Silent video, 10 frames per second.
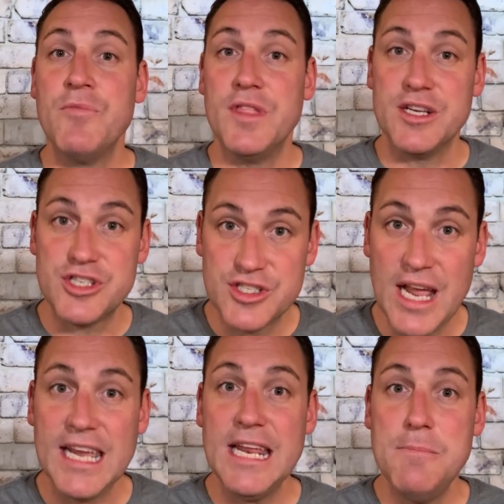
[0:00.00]
The
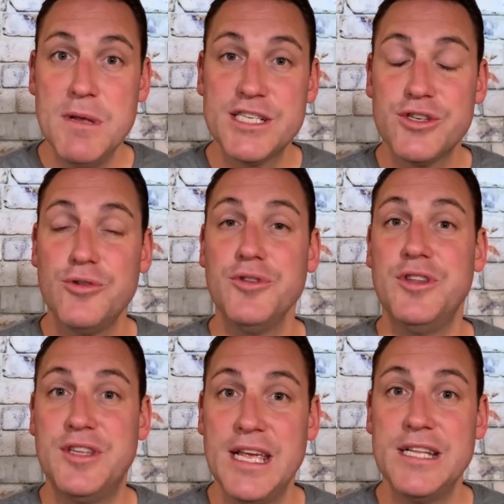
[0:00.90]
second missile
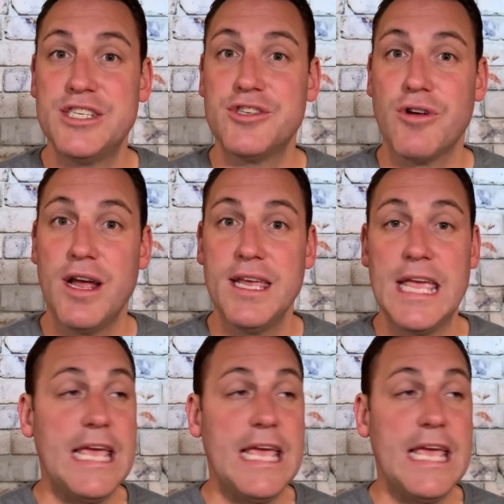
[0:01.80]
did strike.